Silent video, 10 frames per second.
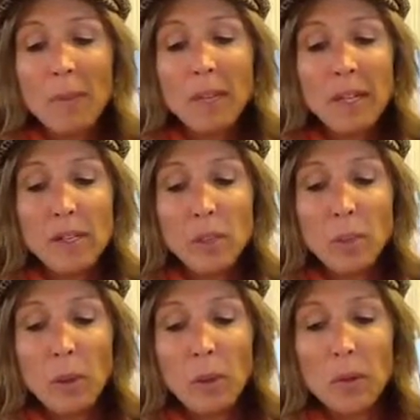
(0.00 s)
These are
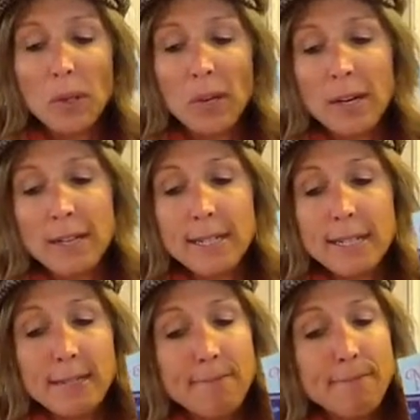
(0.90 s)
both
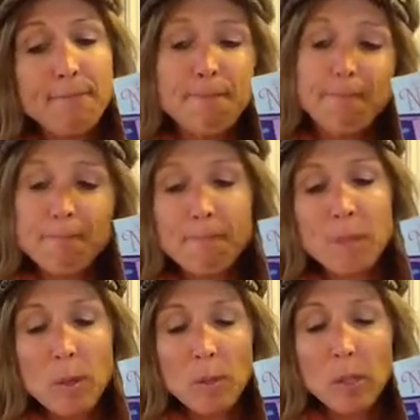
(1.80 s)

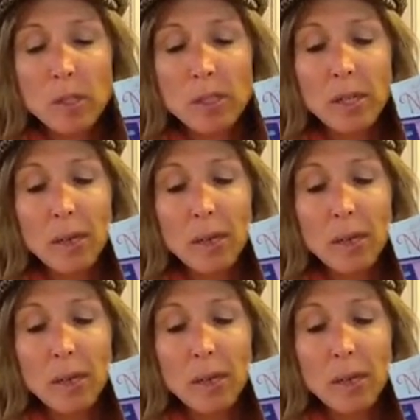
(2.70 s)
books